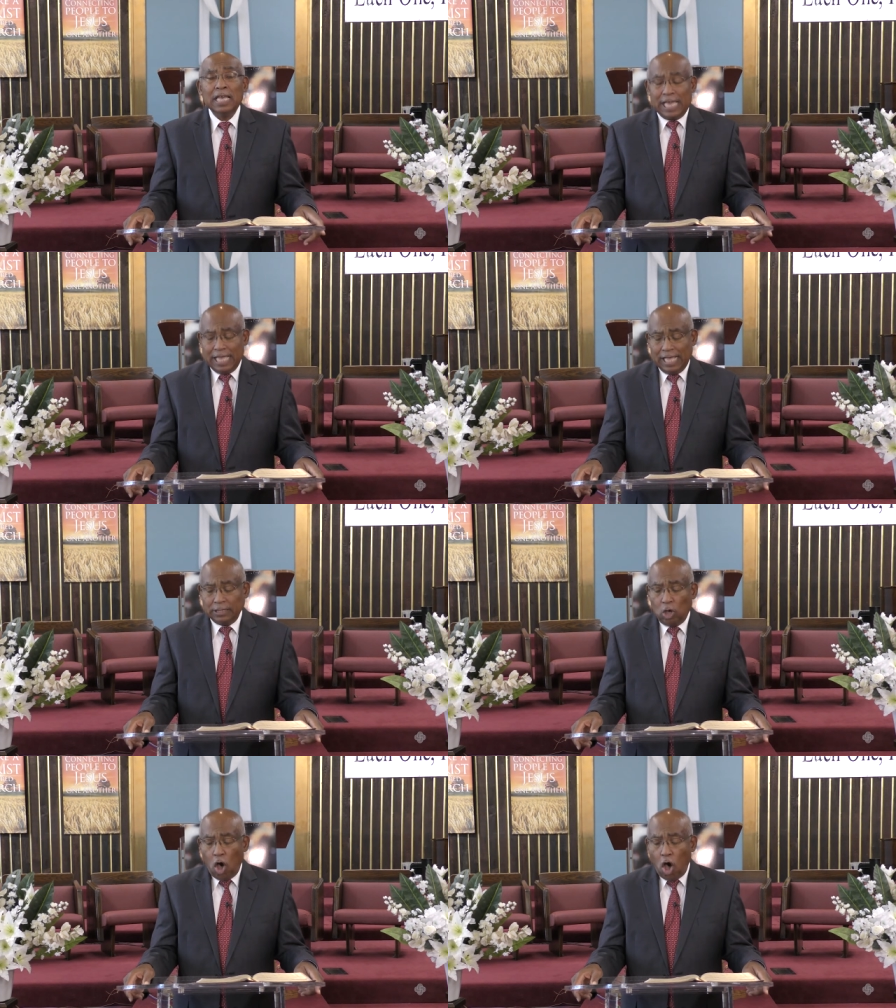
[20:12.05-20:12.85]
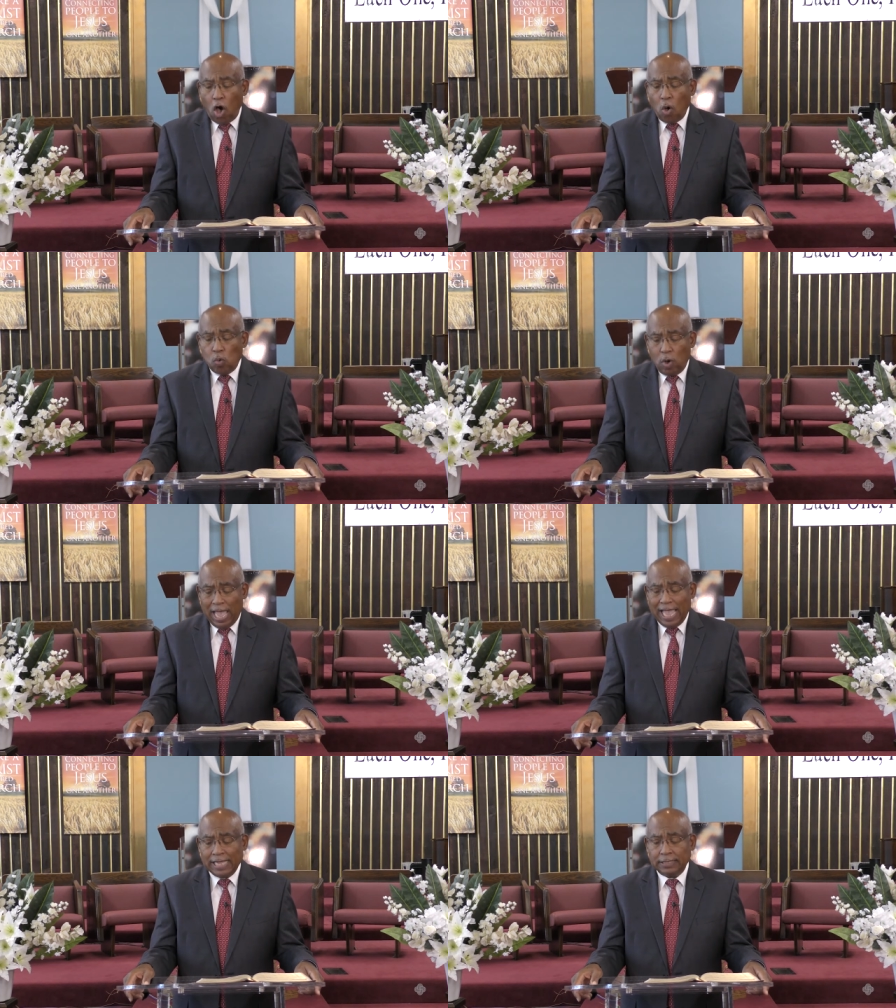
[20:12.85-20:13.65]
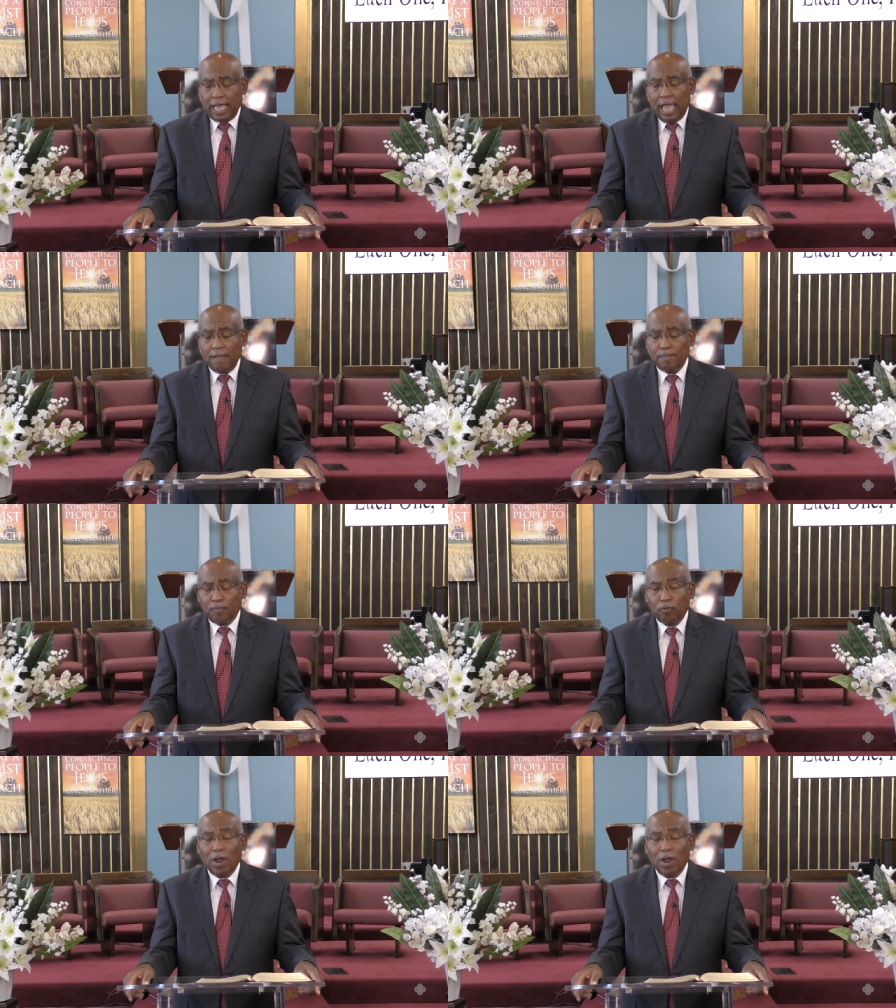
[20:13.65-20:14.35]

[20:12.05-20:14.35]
He is always a